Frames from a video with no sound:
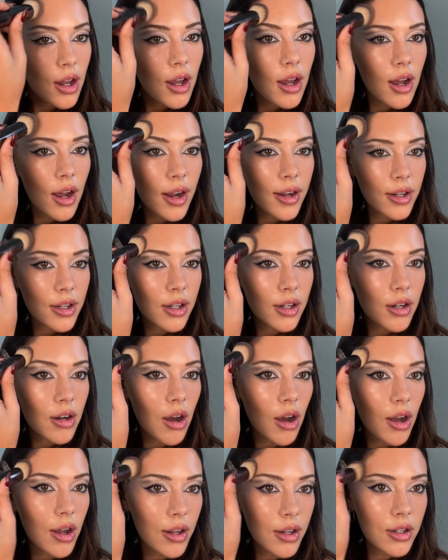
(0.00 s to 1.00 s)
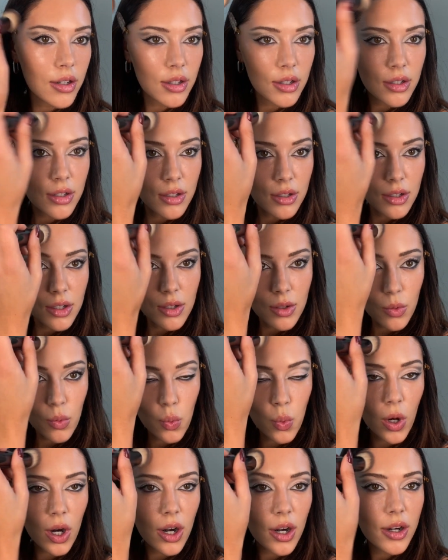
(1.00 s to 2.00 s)
I cannot
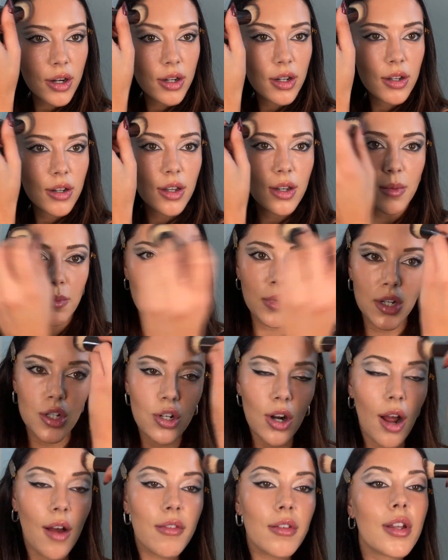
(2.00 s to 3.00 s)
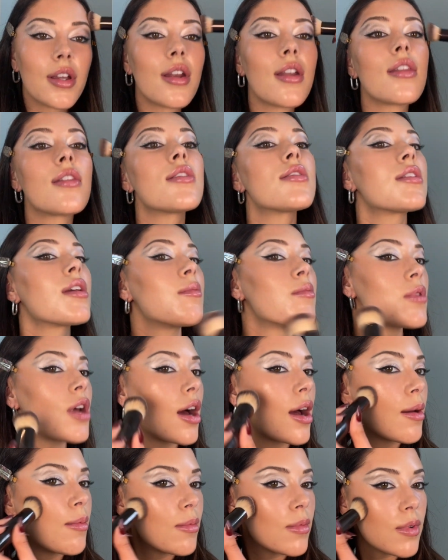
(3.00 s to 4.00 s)
work and be traveling at the same
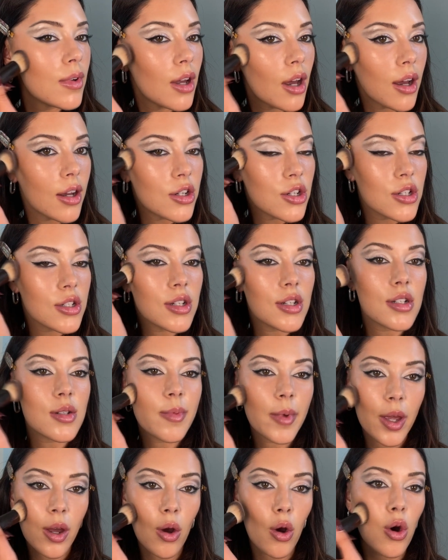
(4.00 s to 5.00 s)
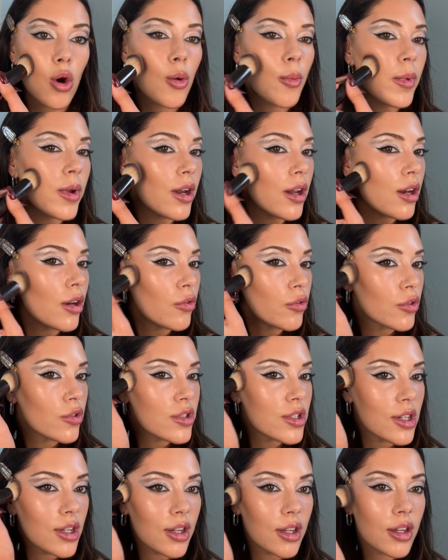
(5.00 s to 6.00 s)
time. I just need to be home and in a
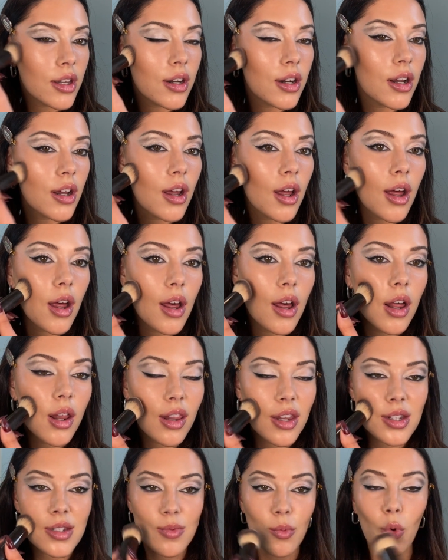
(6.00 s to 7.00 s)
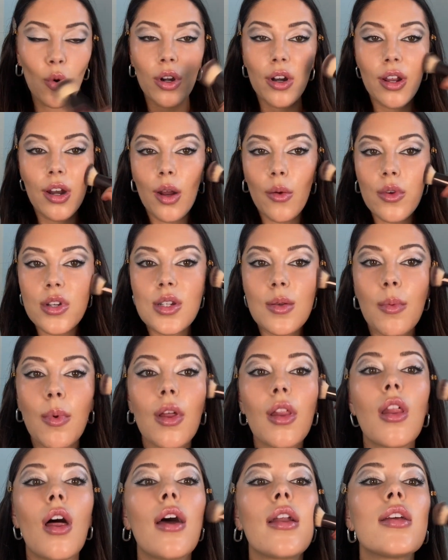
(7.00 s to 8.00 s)
routine. This morning I went to
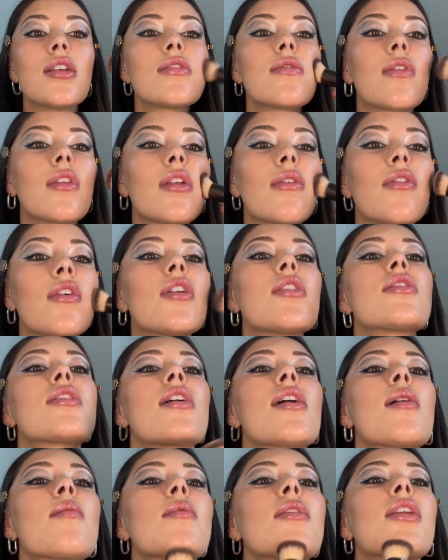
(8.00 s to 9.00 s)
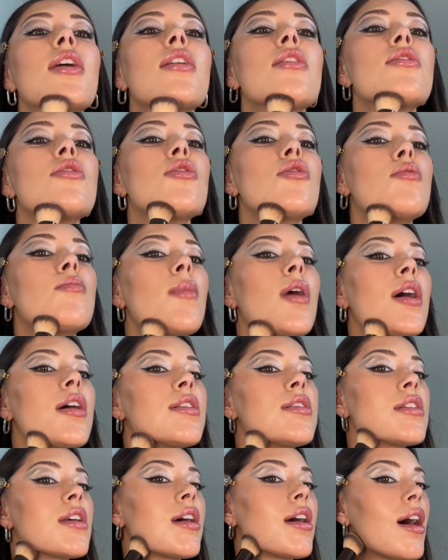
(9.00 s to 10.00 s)
Pilates for the first time in like 2
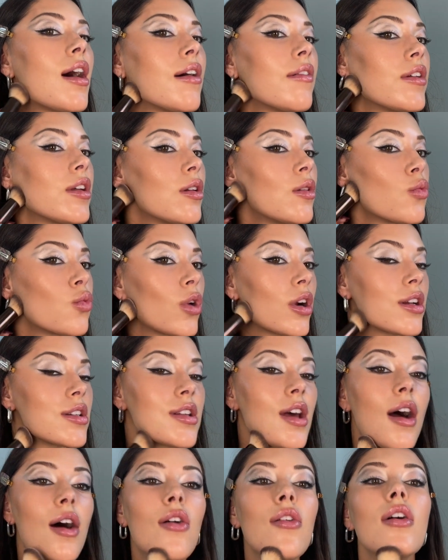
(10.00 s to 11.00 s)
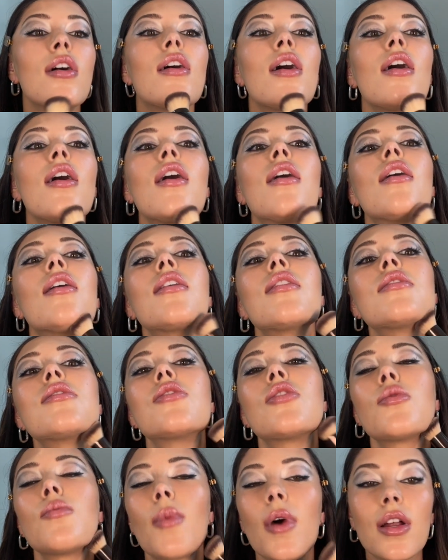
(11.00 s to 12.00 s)
months. I haven't worked out in
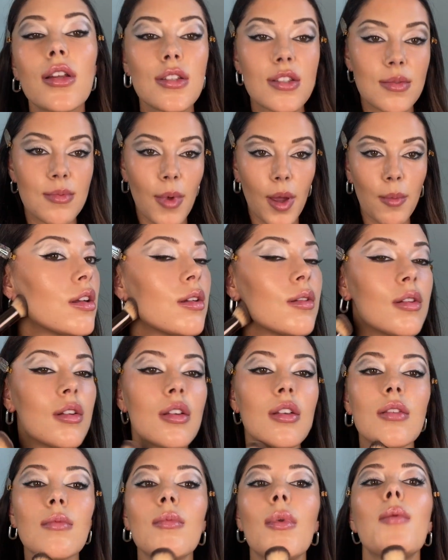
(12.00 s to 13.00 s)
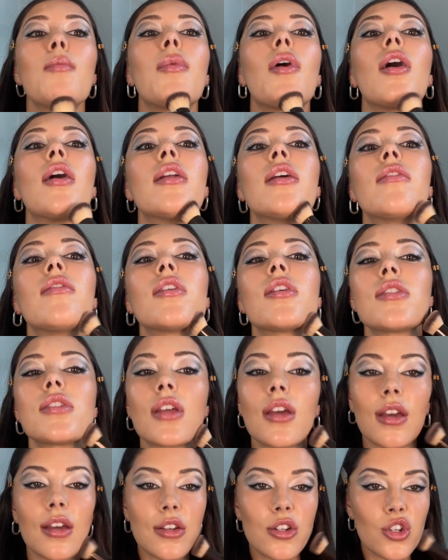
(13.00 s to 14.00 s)
2 months. My body feels
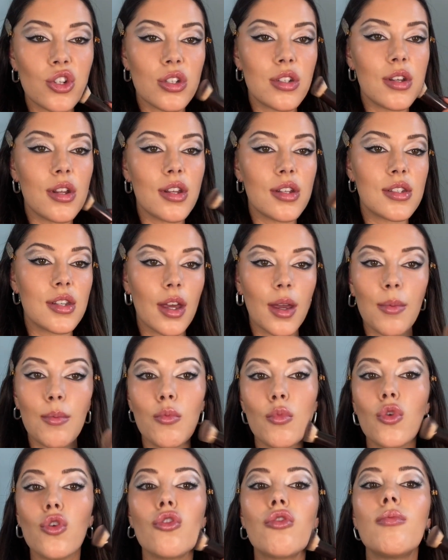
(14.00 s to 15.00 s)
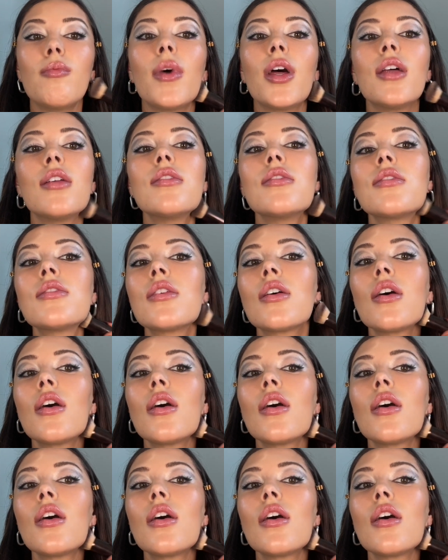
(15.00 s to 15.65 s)
like it just needs like movement.